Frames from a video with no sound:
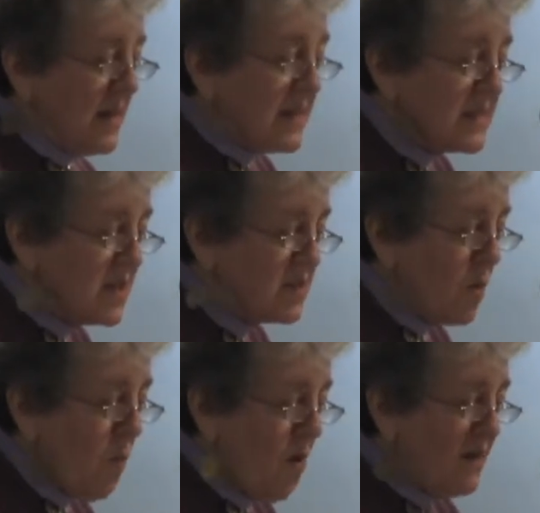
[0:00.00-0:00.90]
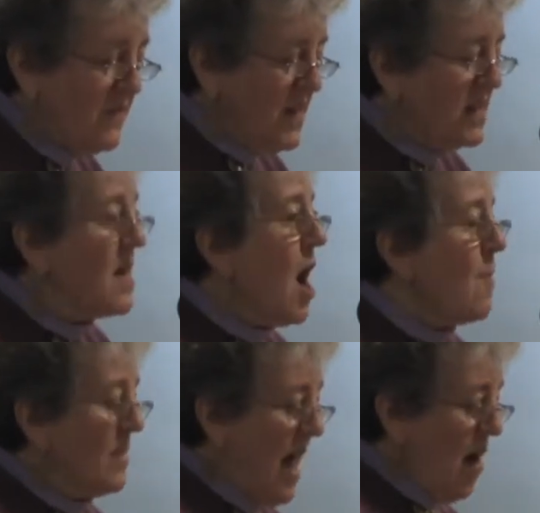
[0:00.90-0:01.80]
since the war in
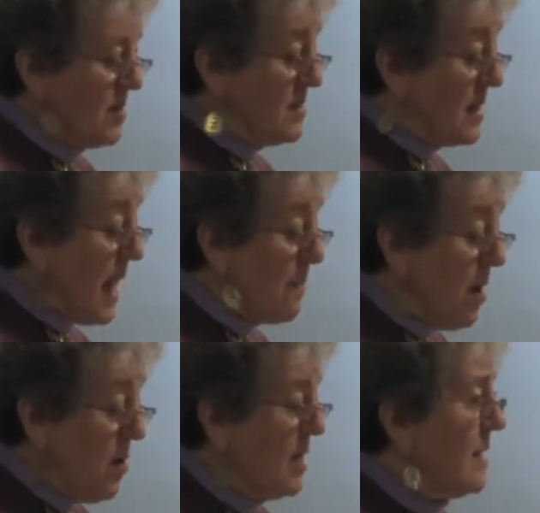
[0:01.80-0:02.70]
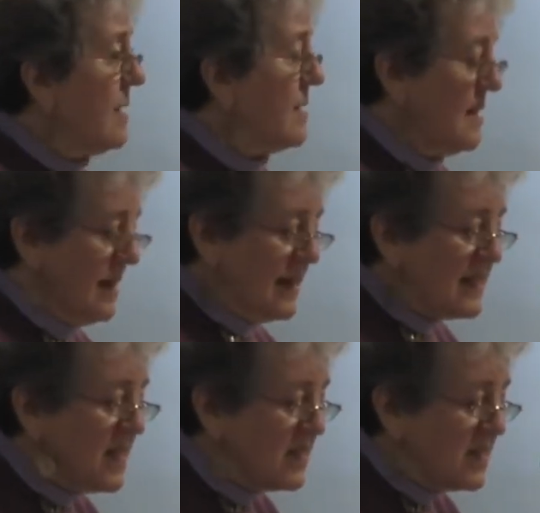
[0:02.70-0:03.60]
Vietnam, Laos, and Cambodia,
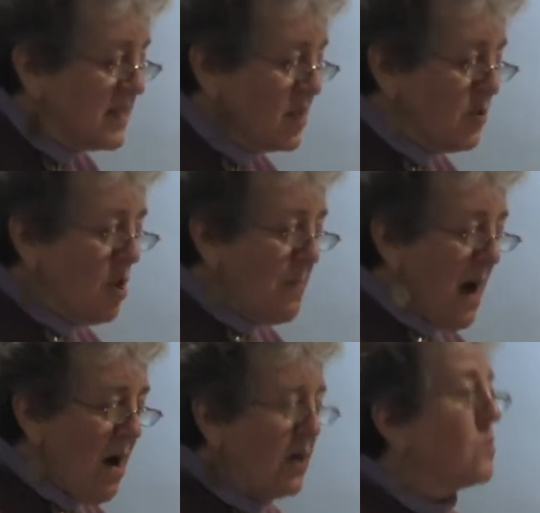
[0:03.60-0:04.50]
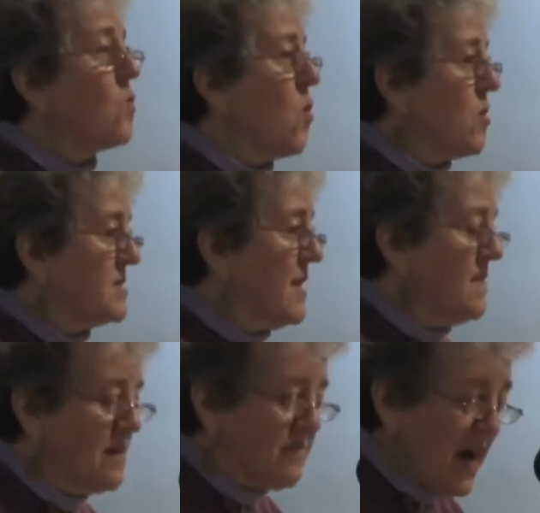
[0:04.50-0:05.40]
since the Central American wars and
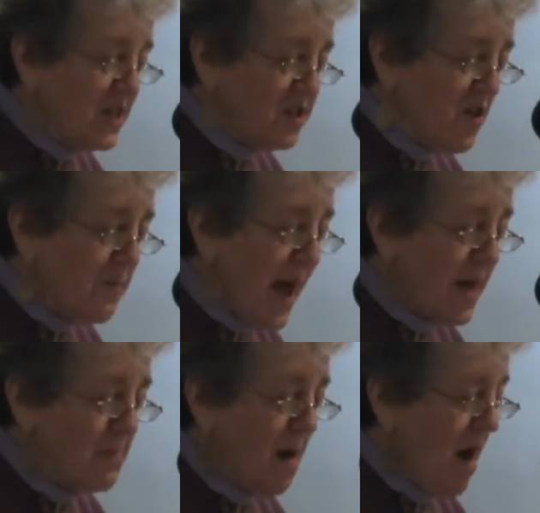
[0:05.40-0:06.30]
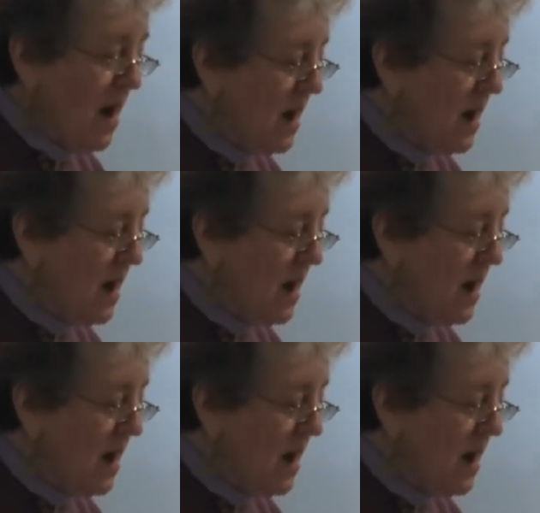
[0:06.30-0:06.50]
the invasion of Panama,